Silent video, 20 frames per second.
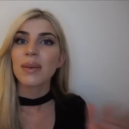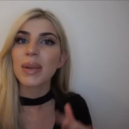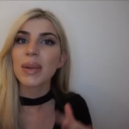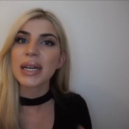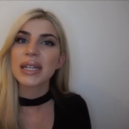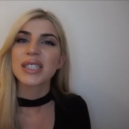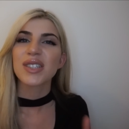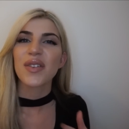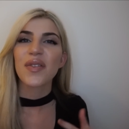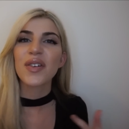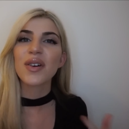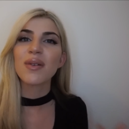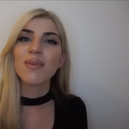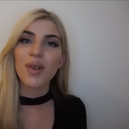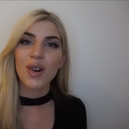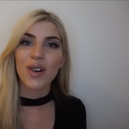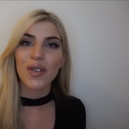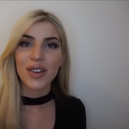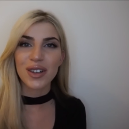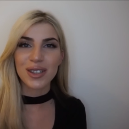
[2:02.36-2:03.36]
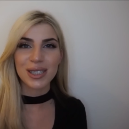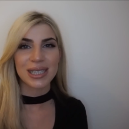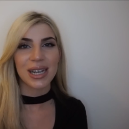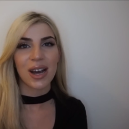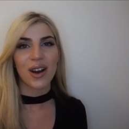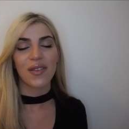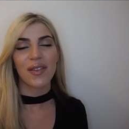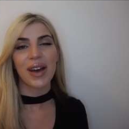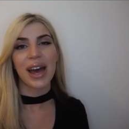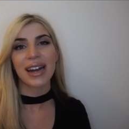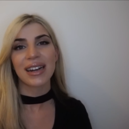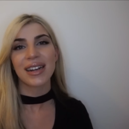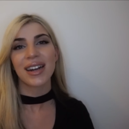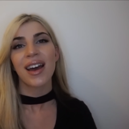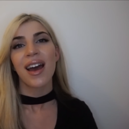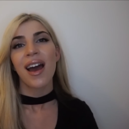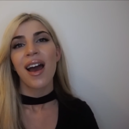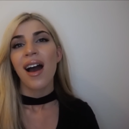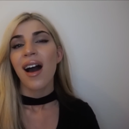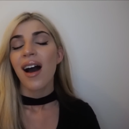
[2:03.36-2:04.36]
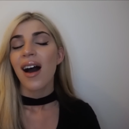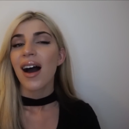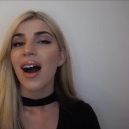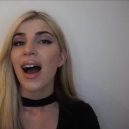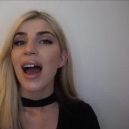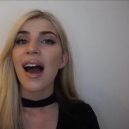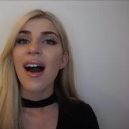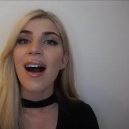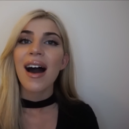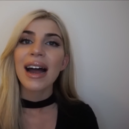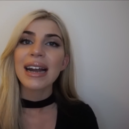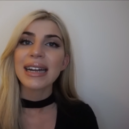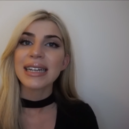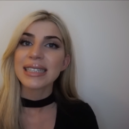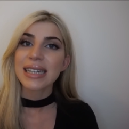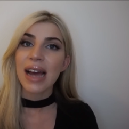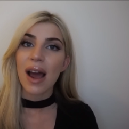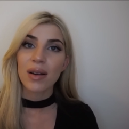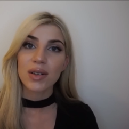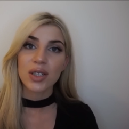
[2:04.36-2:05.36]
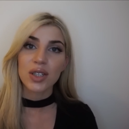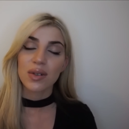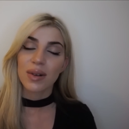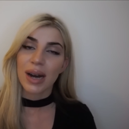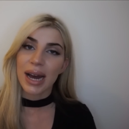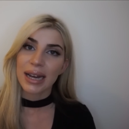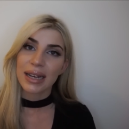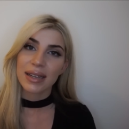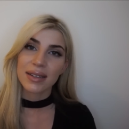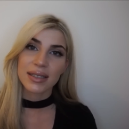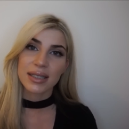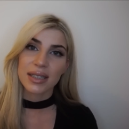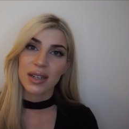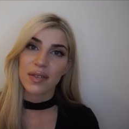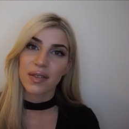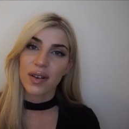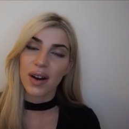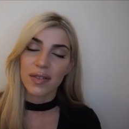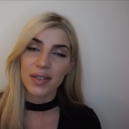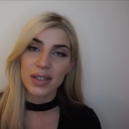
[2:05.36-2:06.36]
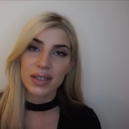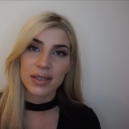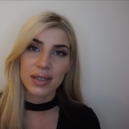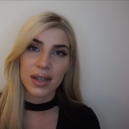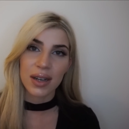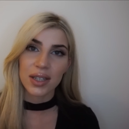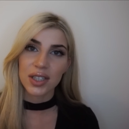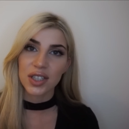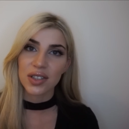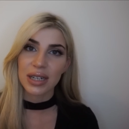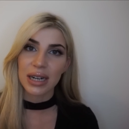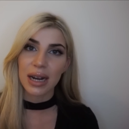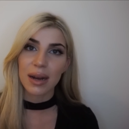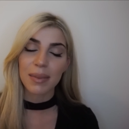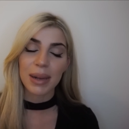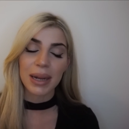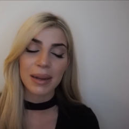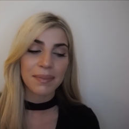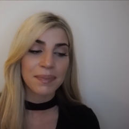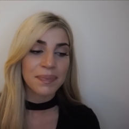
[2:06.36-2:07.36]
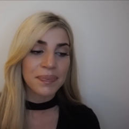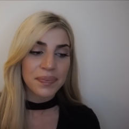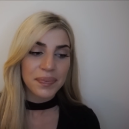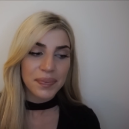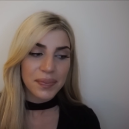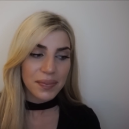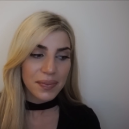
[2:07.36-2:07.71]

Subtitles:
begin to feel more of yourself. And I highly doubt you'll hate yourself after surgery. I mean,